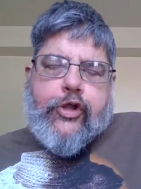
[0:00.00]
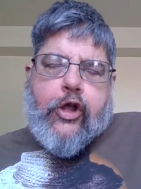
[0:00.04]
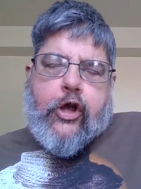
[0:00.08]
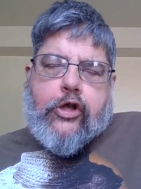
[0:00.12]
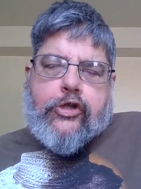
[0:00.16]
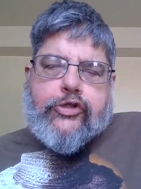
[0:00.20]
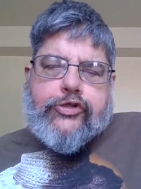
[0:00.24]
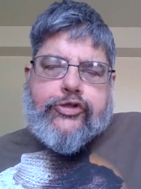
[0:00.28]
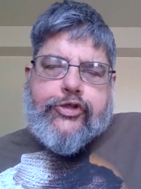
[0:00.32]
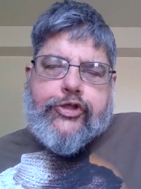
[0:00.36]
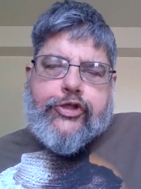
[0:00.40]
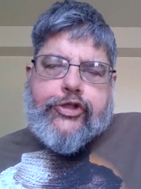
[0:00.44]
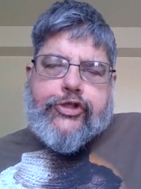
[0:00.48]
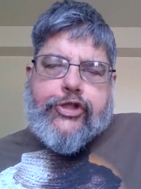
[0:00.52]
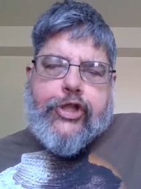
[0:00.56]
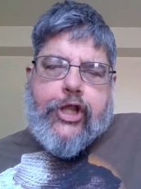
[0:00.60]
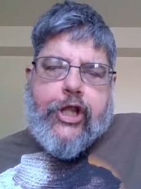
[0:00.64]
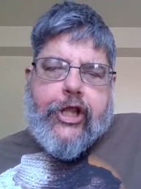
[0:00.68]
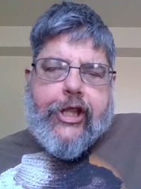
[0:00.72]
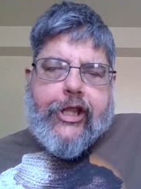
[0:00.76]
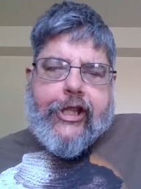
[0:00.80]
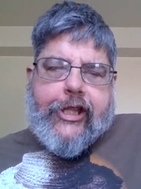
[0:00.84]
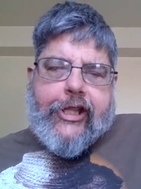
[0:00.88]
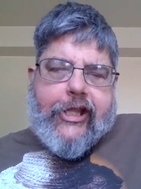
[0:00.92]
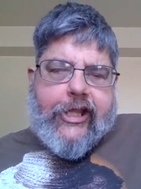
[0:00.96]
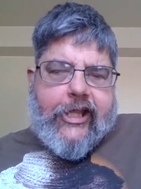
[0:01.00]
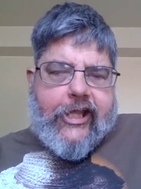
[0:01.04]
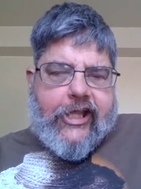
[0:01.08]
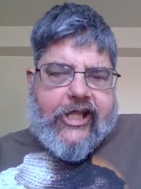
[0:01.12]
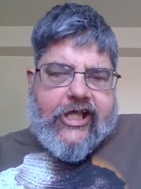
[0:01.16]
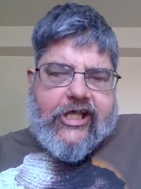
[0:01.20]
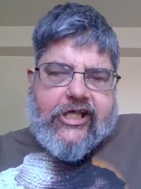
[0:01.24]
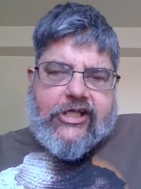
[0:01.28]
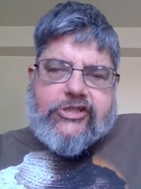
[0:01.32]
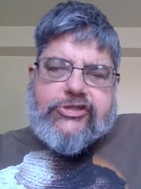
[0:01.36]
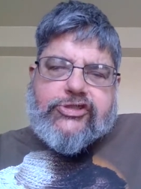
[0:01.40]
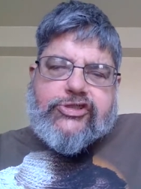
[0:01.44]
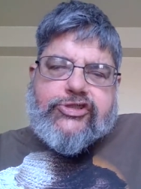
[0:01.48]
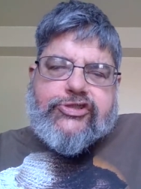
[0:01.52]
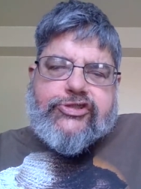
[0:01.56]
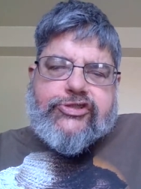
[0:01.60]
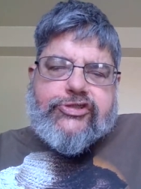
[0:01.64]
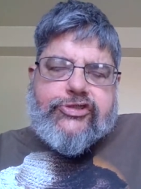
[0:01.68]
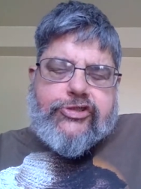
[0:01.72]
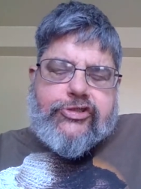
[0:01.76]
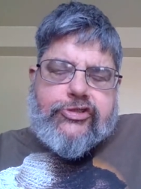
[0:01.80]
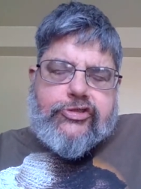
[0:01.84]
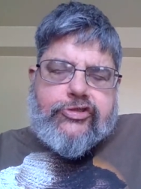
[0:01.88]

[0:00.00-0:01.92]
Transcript: on today is